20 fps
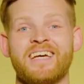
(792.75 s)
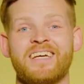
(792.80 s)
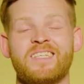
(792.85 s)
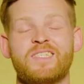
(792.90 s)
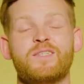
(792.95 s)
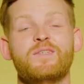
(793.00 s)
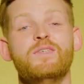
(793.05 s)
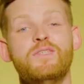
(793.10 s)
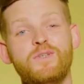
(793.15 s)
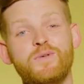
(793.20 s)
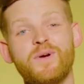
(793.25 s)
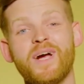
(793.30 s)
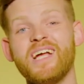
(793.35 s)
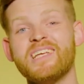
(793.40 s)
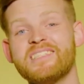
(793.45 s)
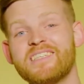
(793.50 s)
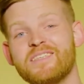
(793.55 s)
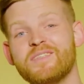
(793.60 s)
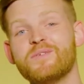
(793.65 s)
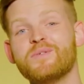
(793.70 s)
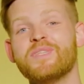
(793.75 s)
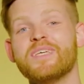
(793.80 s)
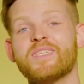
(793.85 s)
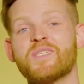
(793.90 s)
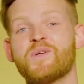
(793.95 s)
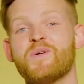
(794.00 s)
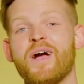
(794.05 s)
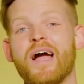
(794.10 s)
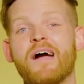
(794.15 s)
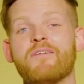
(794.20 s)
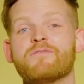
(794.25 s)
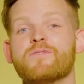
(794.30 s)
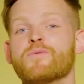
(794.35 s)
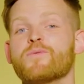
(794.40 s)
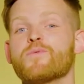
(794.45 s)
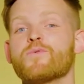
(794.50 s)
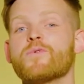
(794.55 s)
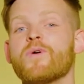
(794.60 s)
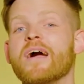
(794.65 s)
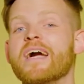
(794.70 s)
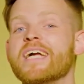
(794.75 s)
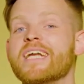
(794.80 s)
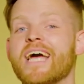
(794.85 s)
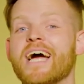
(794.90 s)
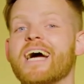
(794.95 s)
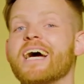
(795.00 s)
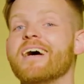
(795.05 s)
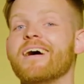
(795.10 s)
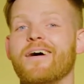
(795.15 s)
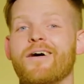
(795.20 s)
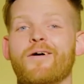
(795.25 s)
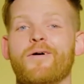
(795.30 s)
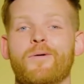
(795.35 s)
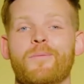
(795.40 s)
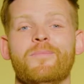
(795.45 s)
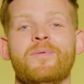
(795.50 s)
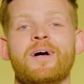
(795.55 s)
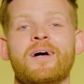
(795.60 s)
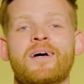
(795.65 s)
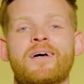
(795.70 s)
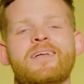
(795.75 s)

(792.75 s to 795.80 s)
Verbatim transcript: So you guys can do this craft right at home.